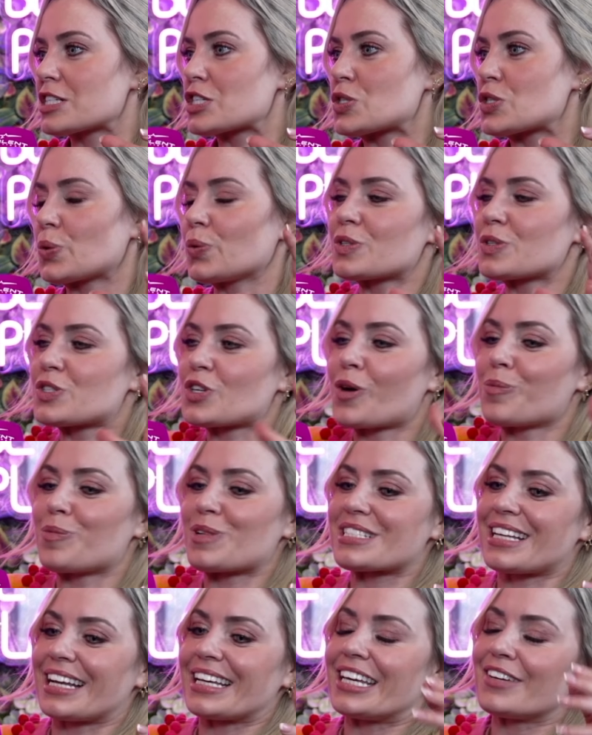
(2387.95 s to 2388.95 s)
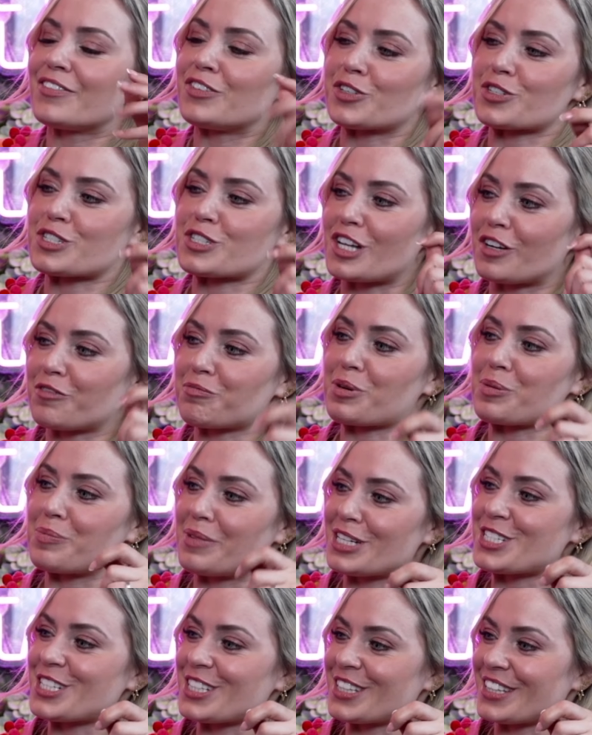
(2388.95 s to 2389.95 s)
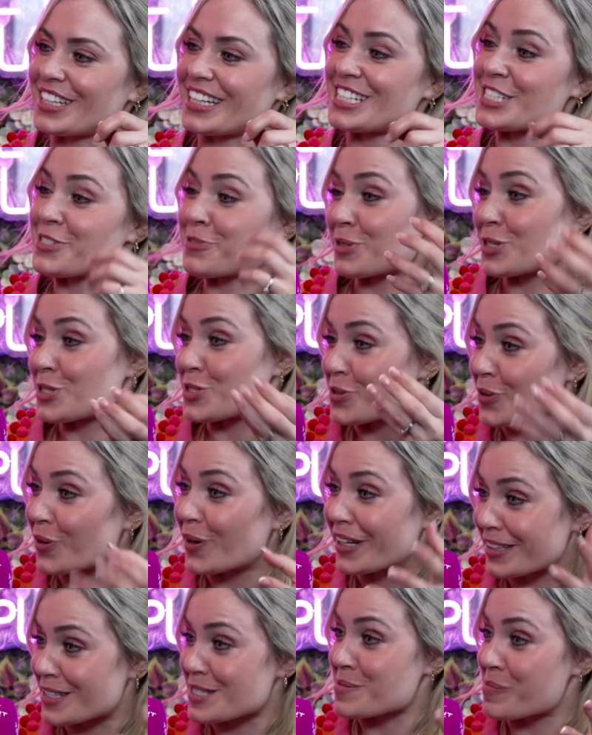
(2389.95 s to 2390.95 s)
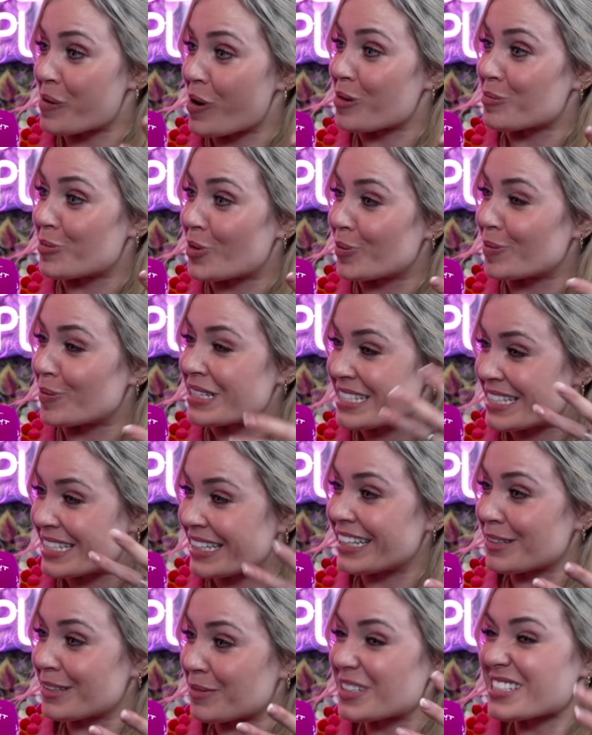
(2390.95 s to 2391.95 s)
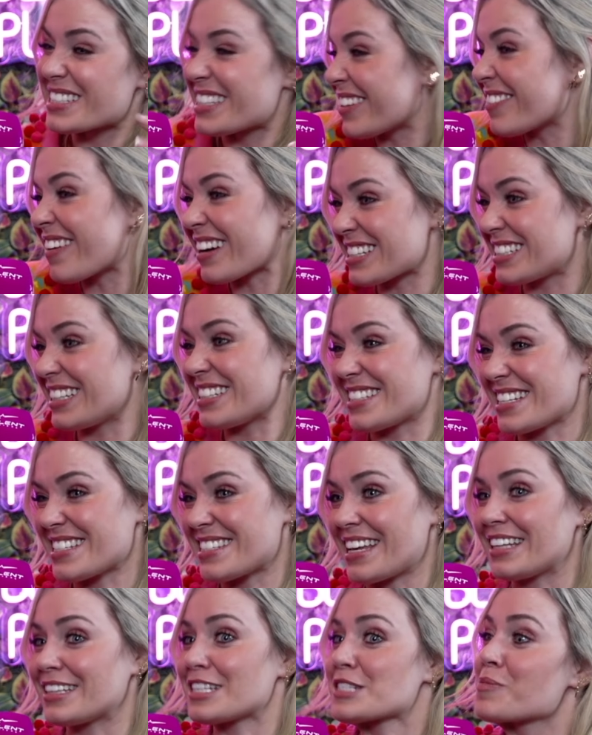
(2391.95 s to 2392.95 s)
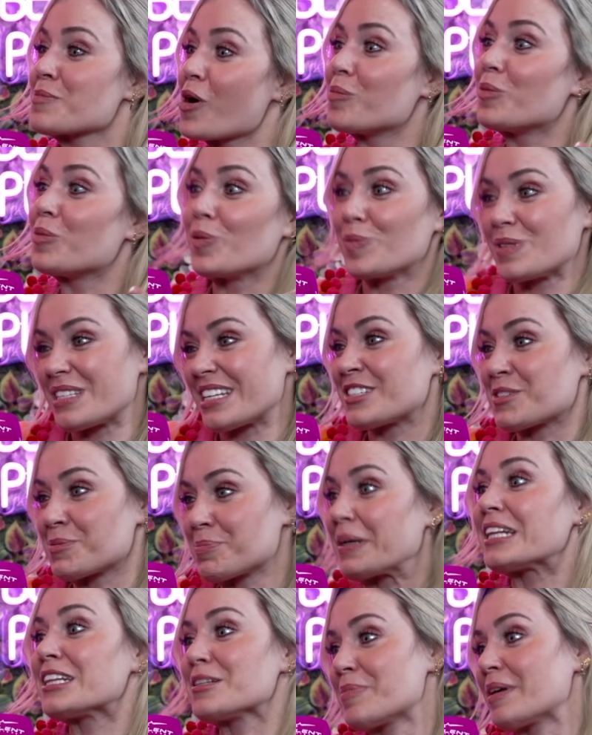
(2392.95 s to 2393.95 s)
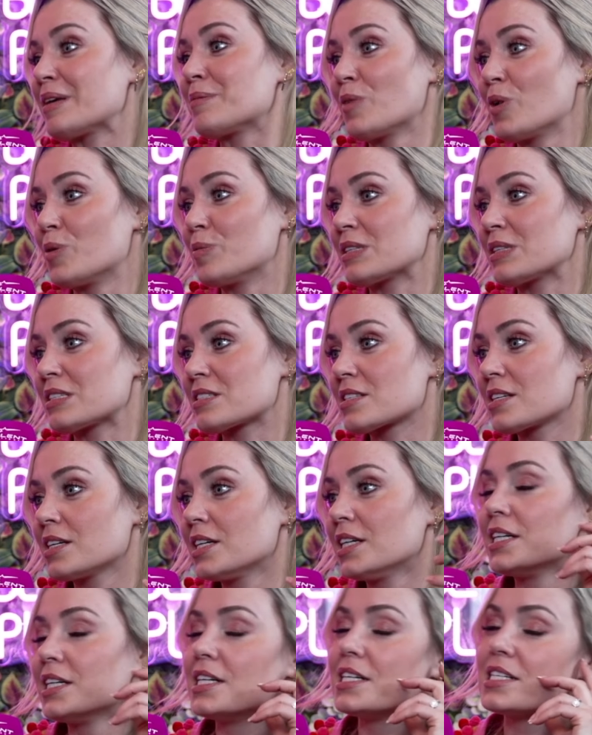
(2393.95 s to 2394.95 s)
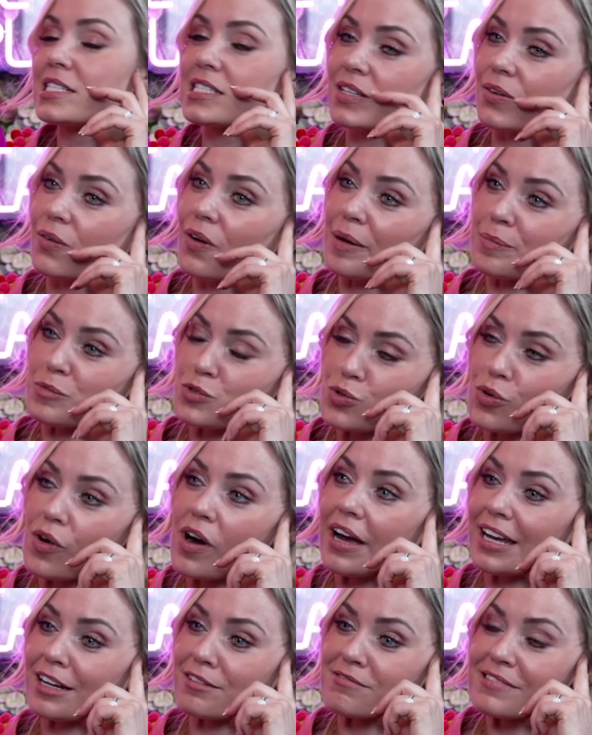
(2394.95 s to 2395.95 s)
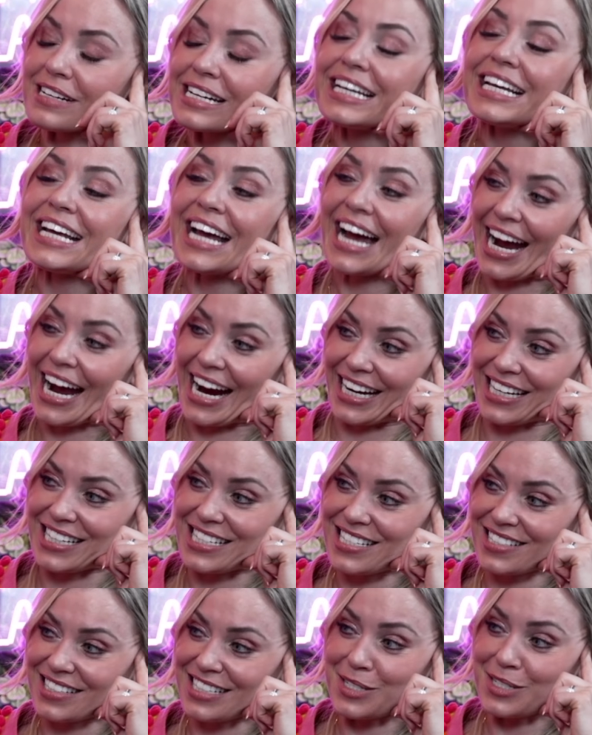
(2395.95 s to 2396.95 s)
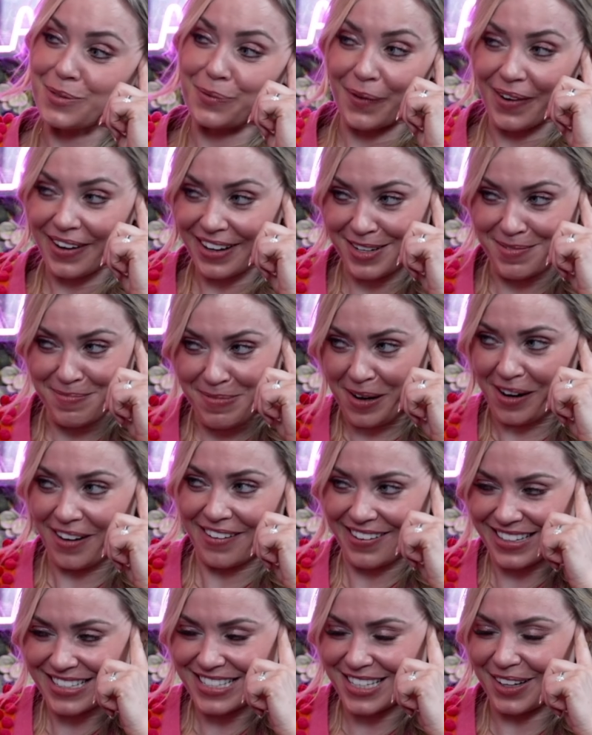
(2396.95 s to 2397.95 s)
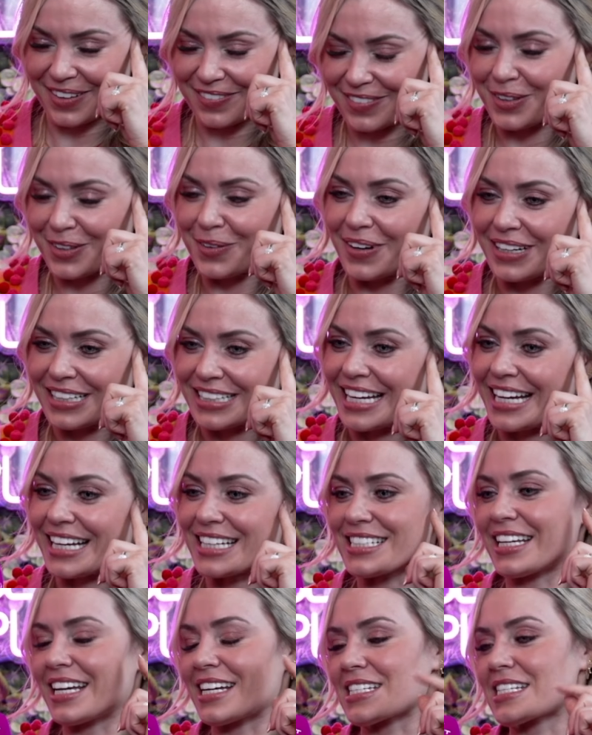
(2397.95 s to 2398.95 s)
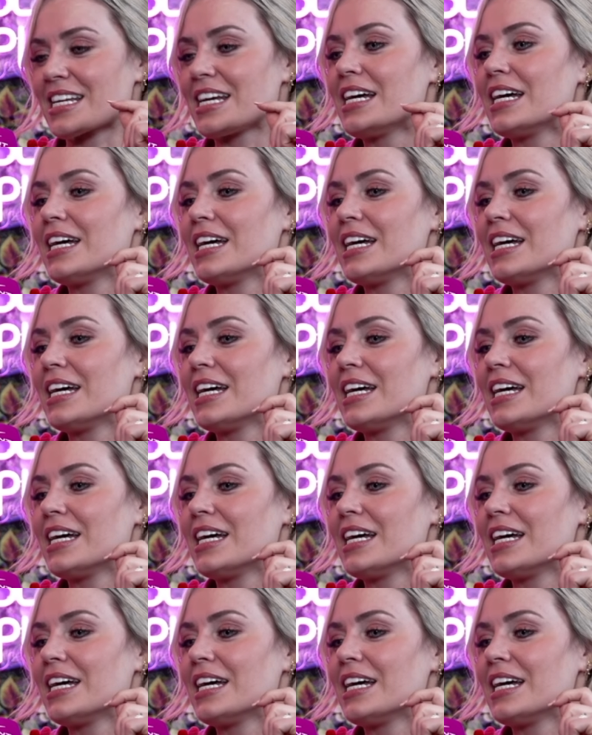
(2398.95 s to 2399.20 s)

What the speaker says: So it's almost like giving yourself permission then to enjoy the small moments a little, because they're actually, as they say, the small moments end up being the big moments. So I'm trying really hard. It's a work in progress. I haven't quite nailed it yet.